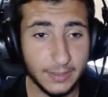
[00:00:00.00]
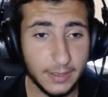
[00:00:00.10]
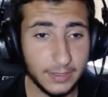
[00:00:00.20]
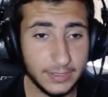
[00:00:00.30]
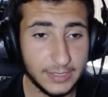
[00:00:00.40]

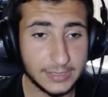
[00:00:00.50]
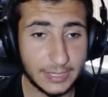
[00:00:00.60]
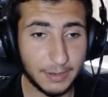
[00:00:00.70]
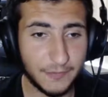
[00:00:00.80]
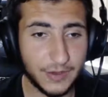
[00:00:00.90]
he's like
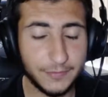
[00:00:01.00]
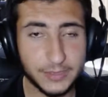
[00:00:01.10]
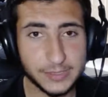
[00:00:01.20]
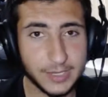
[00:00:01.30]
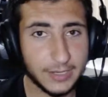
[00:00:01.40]
my favorite
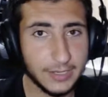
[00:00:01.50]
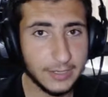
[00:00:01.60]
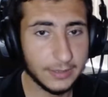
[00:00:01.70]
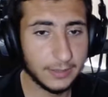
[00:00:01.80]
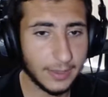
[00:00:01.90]

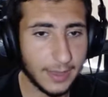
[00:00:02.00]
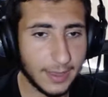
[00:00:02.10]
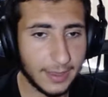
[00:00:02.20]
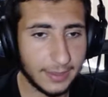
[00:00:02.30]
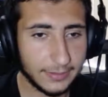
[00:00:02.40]
signing,
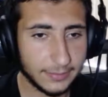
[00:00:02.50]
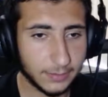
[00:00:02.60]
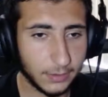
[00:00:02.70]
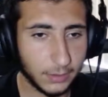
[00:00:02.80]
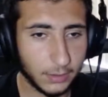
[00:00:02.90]
and
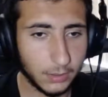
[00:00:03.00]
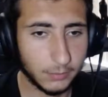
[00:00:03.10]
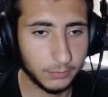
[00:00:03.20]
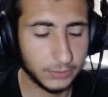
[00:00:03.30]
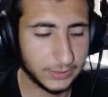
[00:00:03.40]

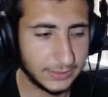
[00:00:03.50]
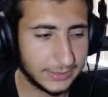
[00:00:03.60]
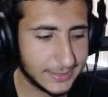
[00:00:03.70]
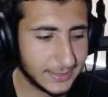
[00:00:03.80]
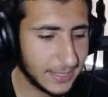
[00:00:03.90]
the
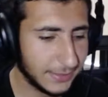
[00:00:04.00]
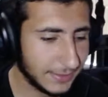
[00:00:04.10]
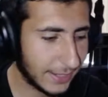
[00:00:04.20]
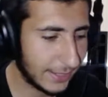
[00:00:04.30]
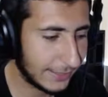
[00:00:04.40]
signing
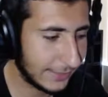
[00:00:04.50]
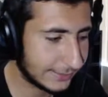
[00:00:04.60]
that I like